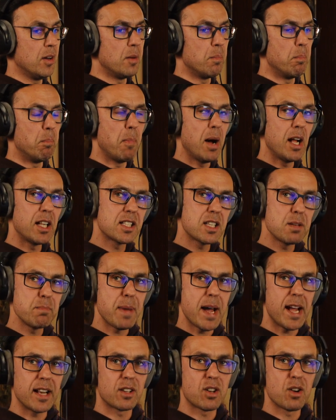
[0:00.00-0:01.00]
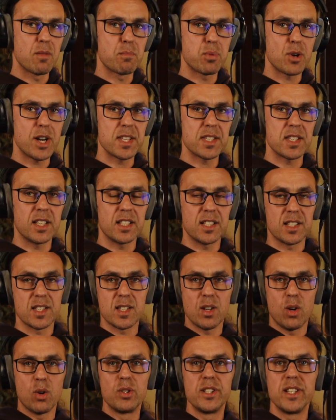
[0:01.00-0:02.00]
multi-band compressor that is
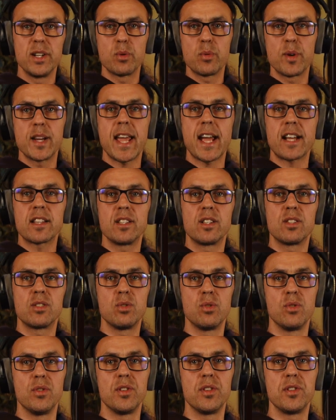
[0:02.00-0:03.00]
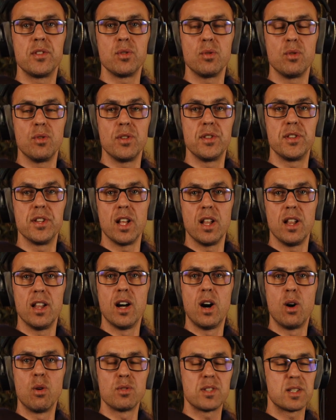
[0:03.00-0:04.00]
only reacting to the
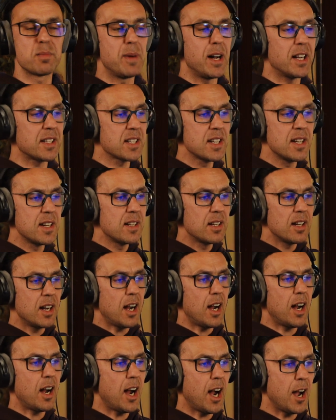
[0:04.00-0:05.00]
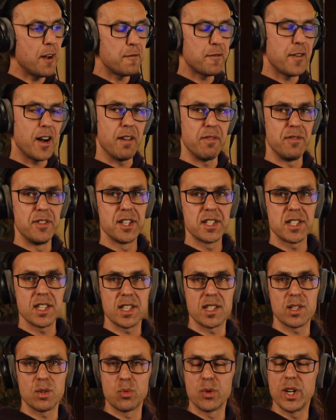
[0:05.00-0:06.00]
lows, but I find this
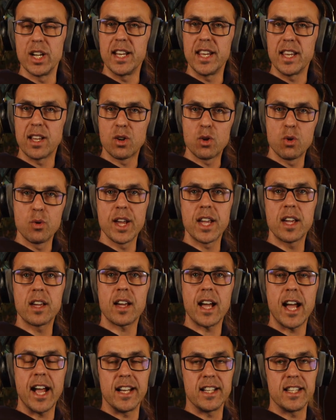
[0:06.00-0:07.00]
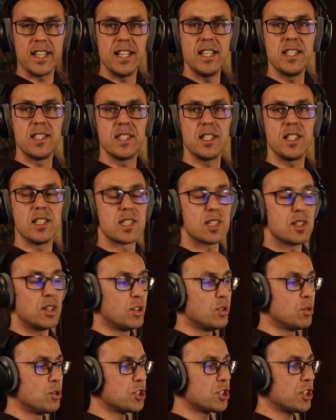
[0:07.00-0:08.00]
is really quick and easy
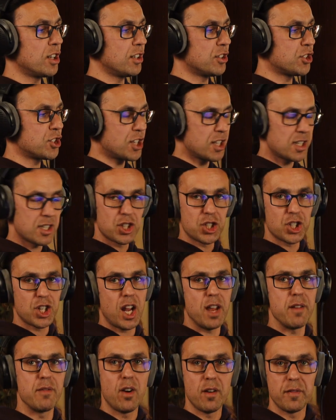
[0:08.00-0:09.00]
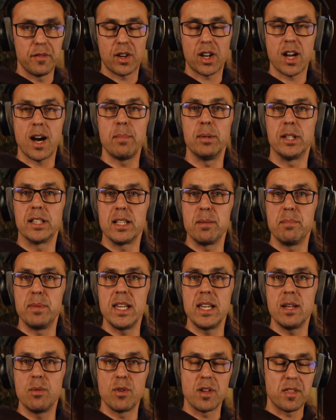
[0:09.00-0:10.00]
solution. Just shave off a couple
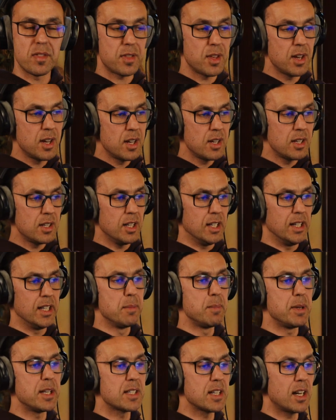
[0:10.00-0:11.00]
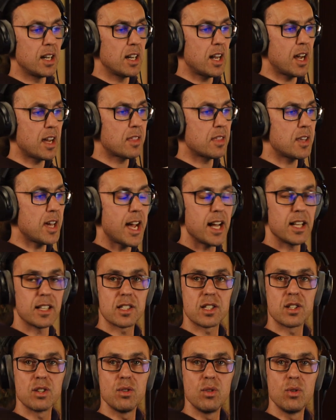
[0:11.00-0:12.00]
dB with a limiter like the
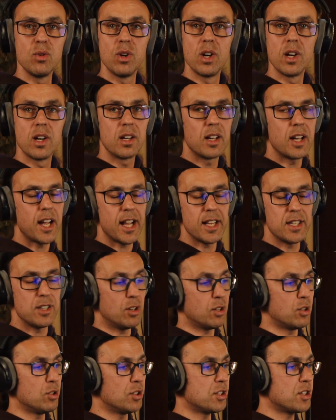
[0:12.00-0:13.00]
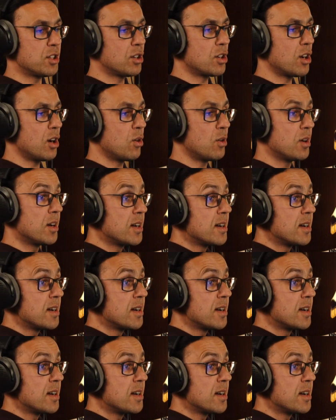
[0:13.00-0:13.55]
L2 and you're good to go.